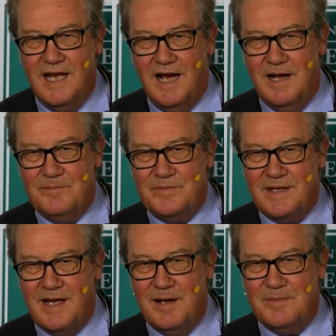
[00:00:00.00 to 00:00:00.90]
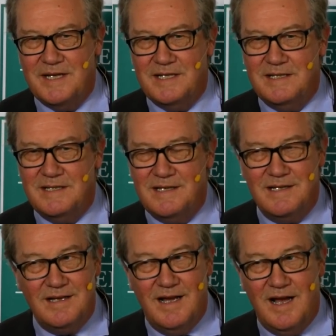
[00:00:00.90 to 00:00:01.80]
I mean,
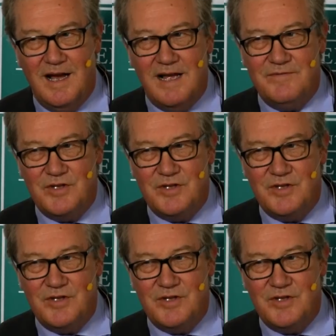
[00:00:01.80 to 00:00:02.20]
I've